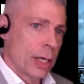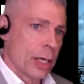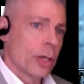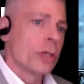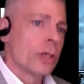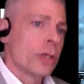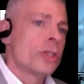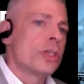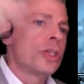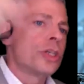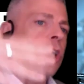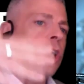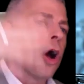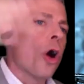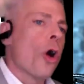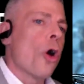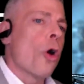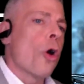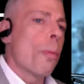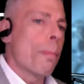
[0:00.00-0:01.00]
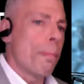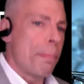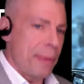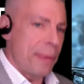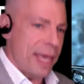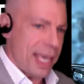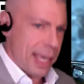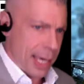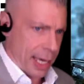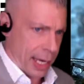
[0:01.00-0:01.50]
so
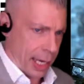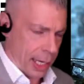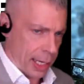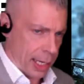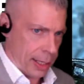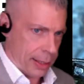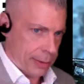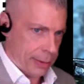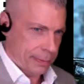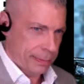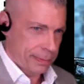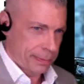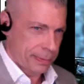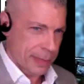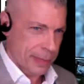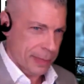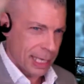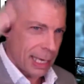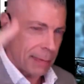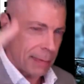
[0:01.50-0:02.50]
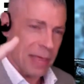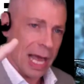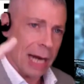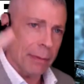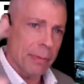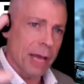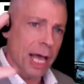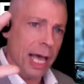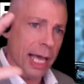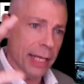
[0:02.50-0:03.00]
big. Keep that in
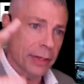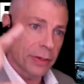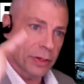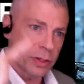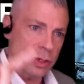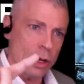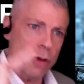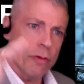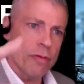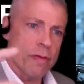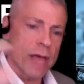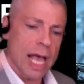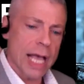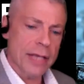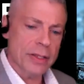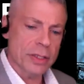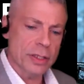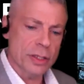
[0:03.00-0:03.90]
mind, so fast,